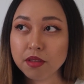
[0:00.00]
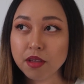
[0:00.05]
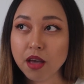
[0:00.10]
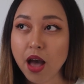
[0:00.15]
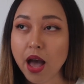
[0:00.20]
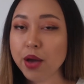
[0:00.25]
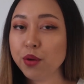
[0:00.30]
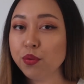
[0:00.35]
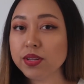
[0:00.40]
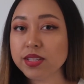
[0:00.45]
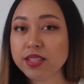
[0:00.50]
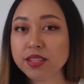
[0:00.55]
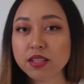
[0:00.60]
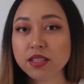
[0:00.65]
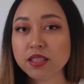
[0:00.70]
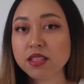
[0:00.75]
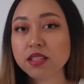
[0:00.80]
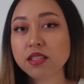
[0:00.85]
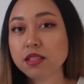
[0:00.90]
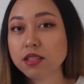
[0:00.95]
I
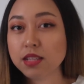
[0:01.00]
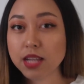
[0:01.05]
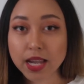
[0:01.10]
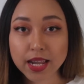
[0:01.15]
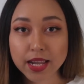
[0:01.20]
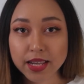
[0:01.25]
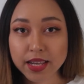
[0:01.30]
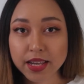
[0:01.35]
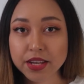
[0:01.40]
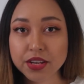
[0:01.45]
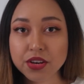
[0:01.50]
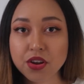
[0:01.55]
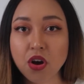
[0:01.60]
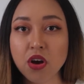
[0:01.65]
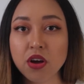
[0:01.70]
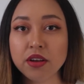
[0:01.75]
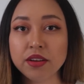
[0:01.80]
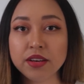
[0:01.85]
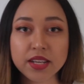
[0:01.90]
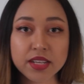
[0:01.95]
wasn't seeing it
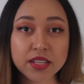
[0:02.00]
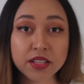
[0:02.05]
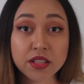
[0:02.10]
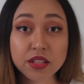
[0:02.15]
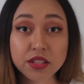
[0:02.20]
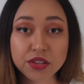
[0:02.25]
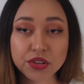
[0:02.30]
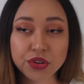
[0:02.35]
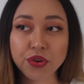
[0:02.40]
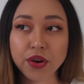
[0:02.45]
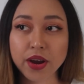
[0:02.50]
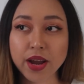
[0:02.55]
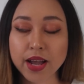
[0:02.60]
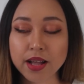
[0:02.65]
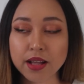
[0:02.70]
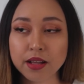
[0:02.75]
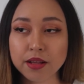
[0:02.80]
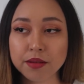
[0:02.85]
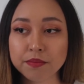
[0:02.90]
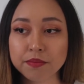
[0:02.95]
on
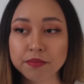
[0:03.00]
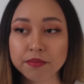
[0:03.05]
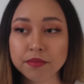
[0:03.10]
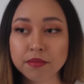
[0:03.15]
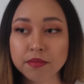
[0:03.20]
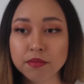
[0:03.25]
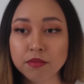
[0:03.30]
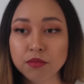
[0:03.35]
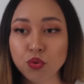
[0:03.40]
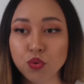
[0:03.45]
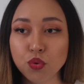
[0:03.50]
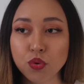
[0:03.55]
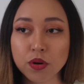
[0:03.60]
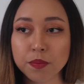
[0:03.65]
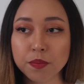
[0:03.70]
Instagram or